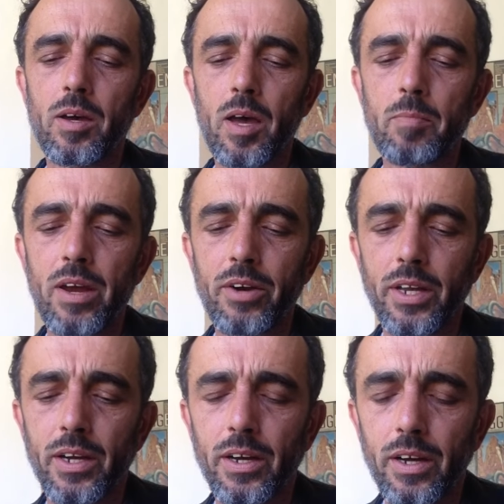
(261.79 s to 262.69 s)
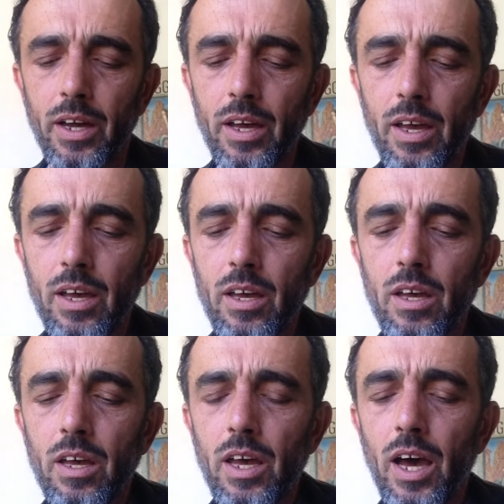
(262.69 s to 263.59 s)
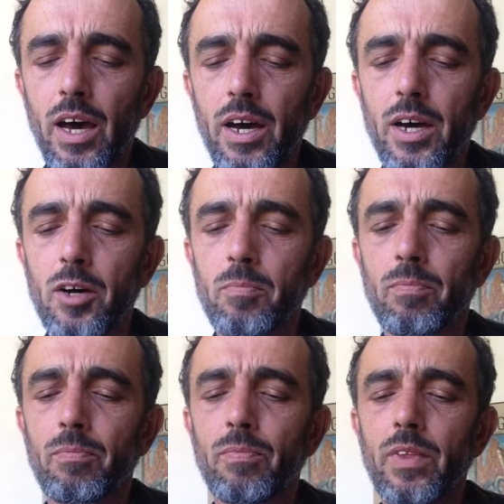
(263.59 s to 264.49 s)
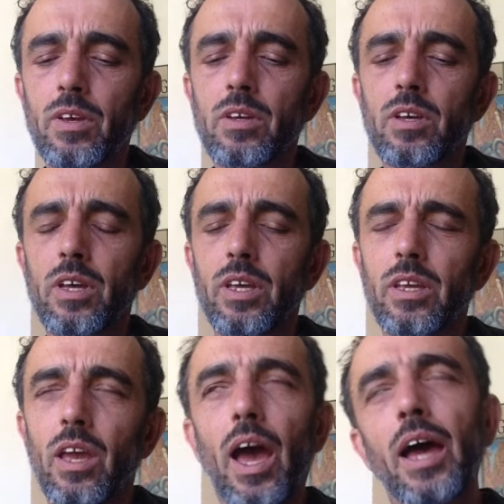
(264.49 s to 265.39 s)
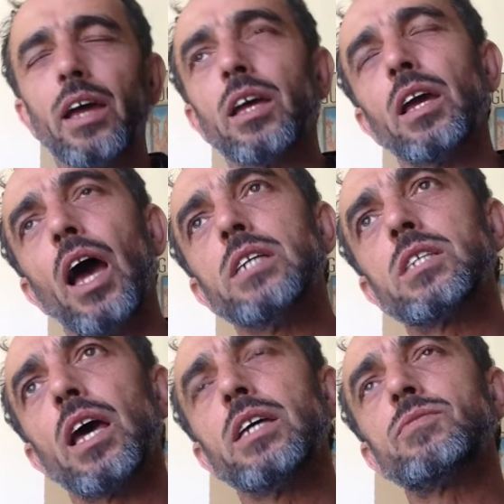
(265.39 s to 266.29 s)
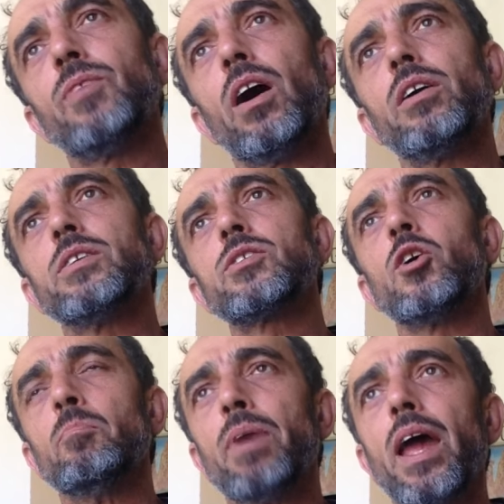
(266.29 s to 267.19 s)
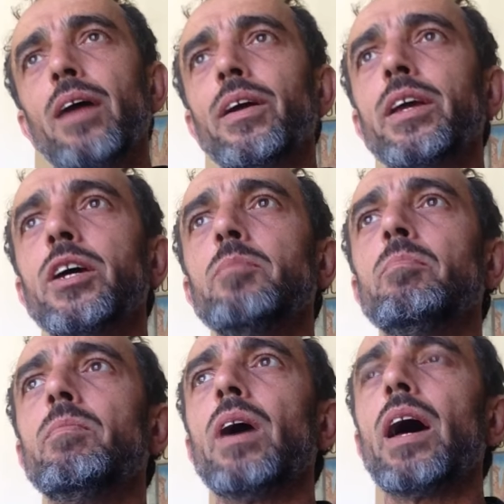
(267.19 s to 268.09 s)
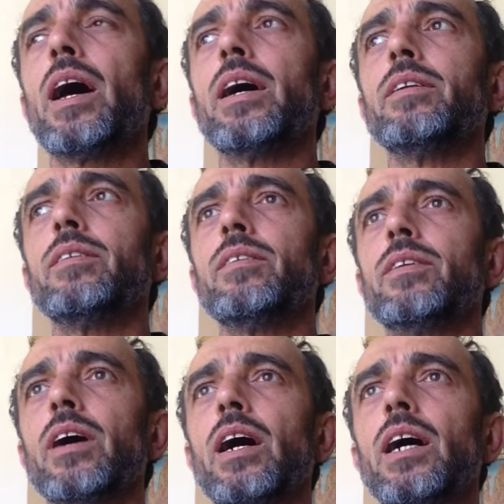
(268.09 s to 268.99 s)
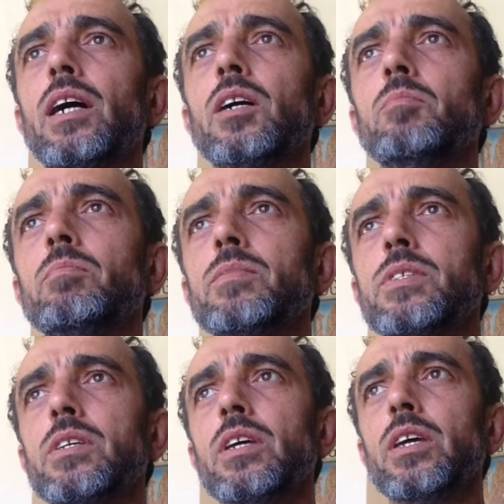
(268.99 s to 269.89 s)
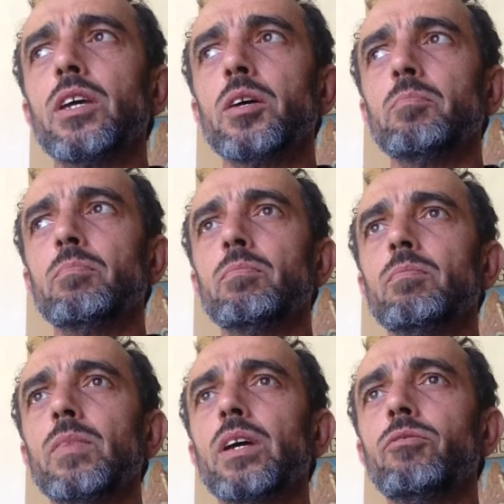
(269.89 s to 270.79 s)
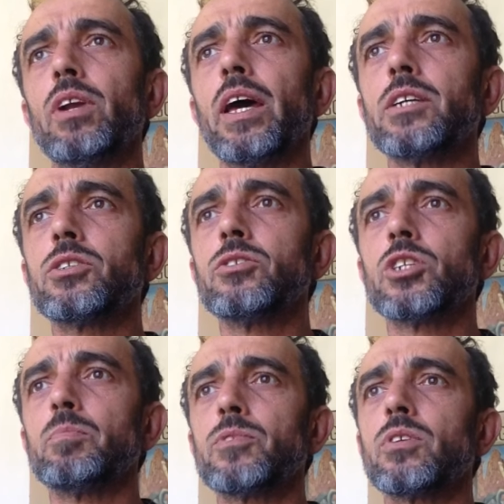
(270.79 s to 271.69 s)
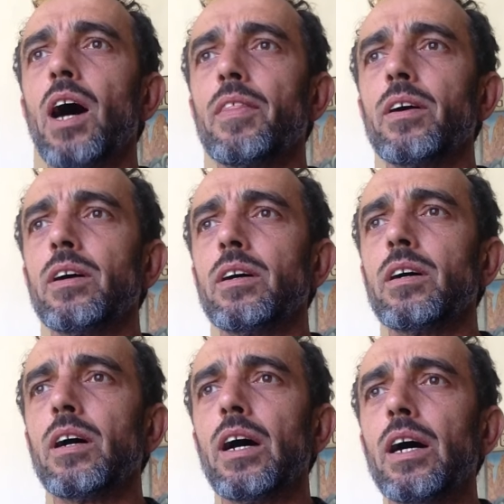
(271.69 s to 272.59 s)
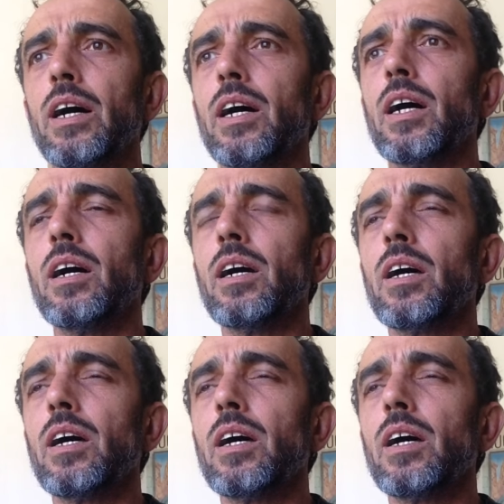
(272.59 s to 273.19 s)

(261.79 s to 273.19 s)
America. Um, as far as comparing him and seeing him in relationship to other